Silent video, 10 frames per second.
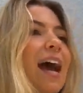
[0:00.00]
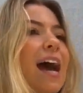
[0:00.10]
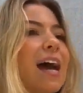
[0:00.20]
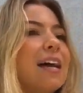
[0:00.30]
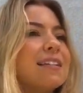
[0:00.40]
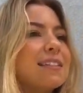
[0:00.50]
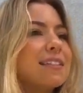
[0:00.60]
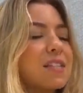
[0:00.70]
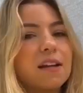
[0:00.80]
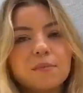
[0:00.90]

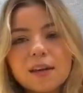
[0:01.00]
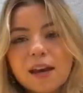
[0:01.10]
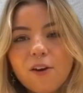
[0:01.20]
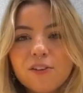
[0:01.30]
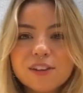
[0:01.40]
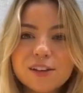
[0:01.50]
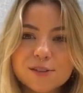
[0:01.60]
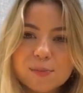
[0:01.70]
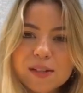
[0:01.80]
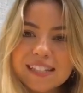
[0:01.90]
and sending me all the
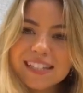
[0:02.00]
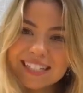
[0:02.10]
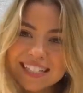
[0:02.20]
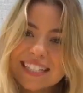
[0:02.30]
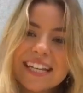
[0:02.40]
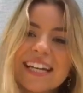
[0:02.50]
cutest pieces.